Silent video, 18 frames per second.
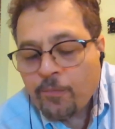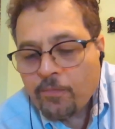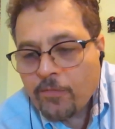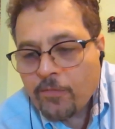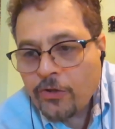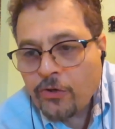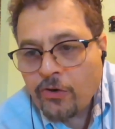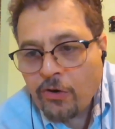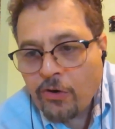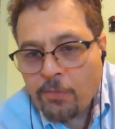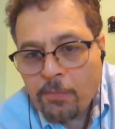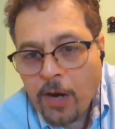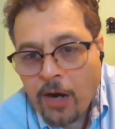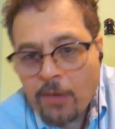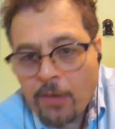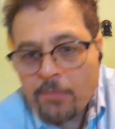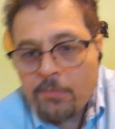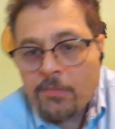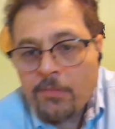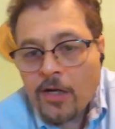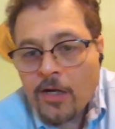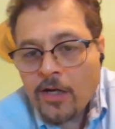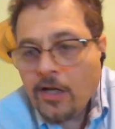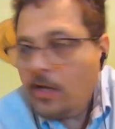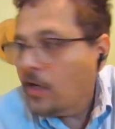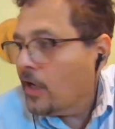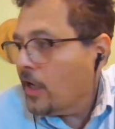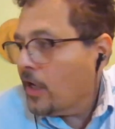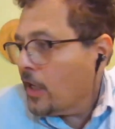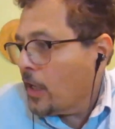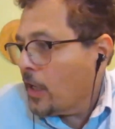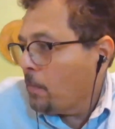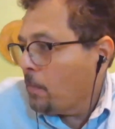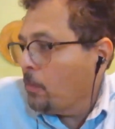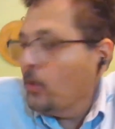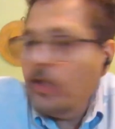your mom
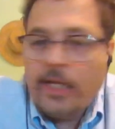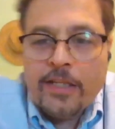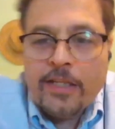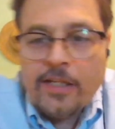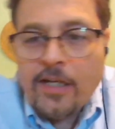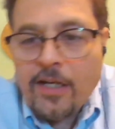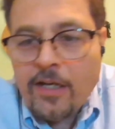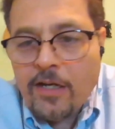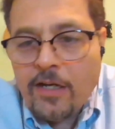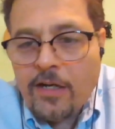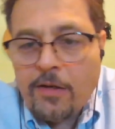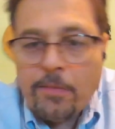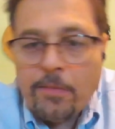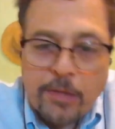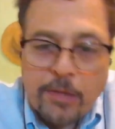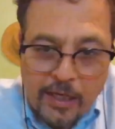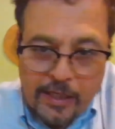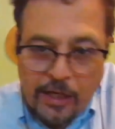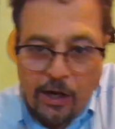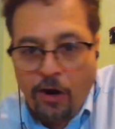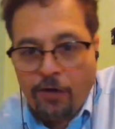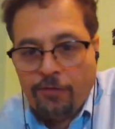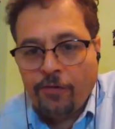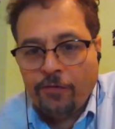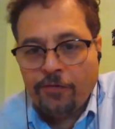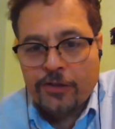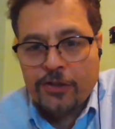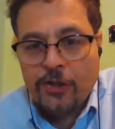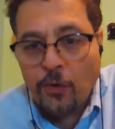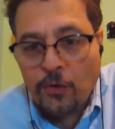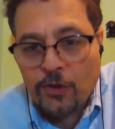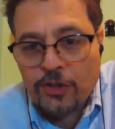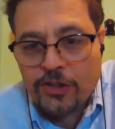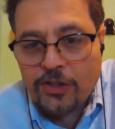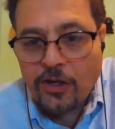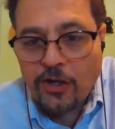pulling the plug off of a
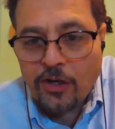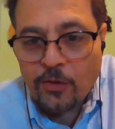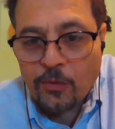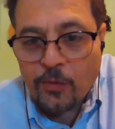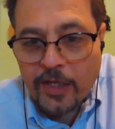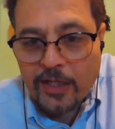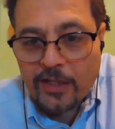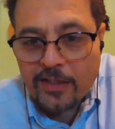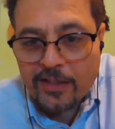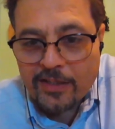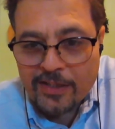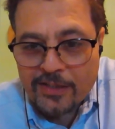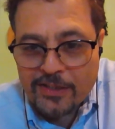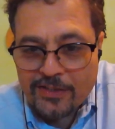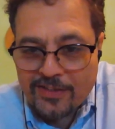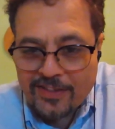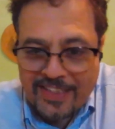toaster when